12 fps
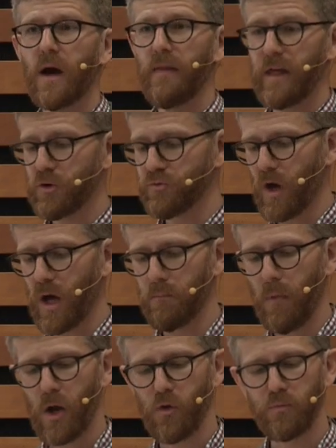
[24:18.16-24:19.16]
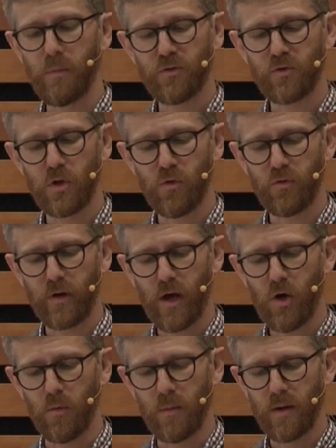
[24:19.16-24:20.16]
and they can draw on models much closer to
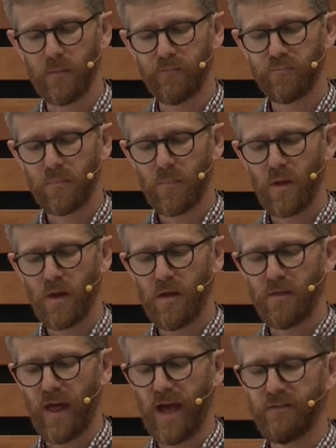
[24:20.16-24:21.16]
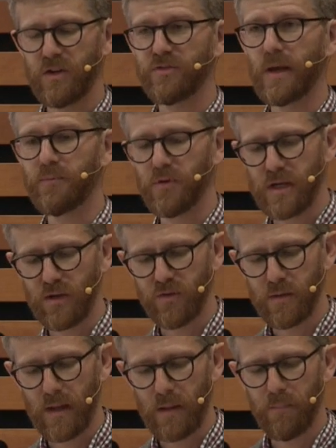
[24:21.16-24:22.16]
home. The heavy subsidies
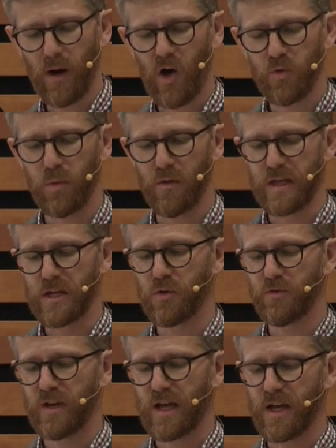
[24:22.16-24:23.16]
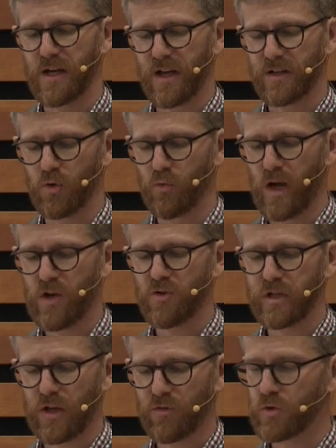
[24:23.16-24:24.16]
that made possible the interstate connected,
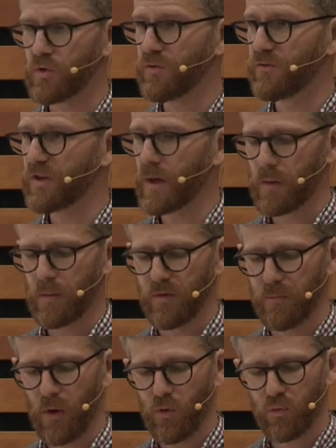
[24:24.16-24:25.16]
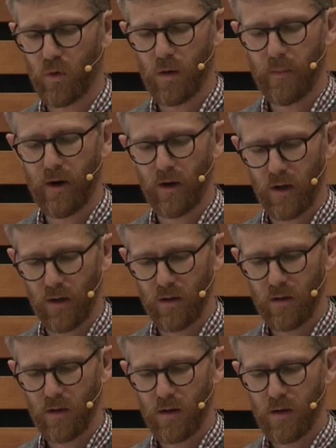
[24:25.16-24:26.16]
racially exclusive suburbs of post war America
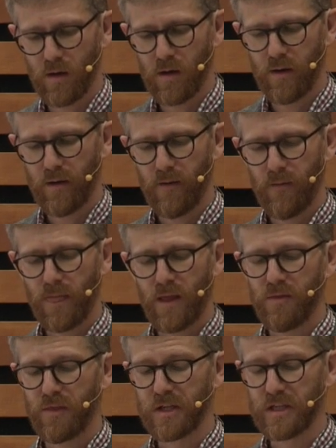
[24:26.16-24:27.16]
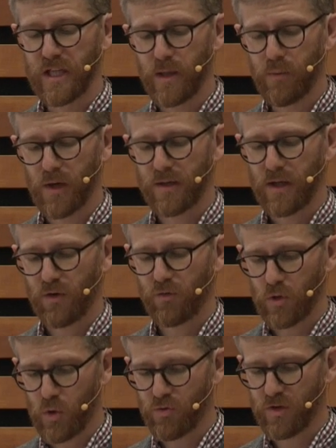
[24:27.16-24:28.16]
the deliberate
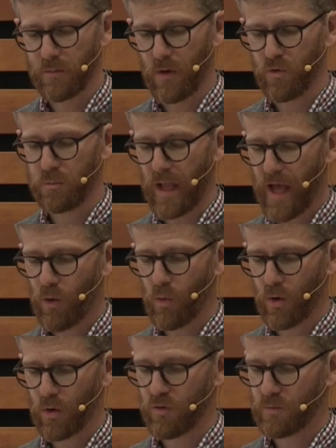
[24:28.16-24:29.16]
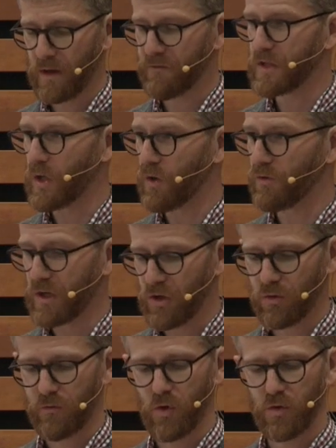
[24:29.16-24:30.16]
exclusion of most black workers from FDR's
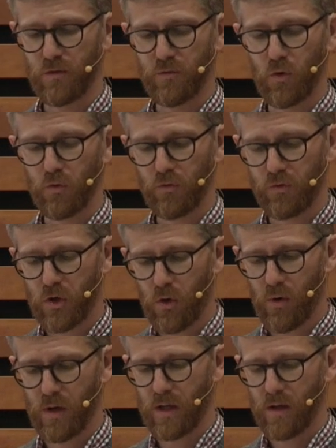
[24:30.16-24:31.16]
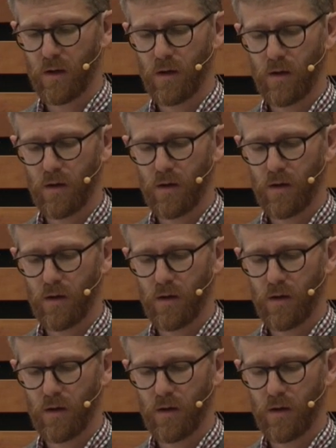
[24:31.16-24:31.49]
initial version of Social Security,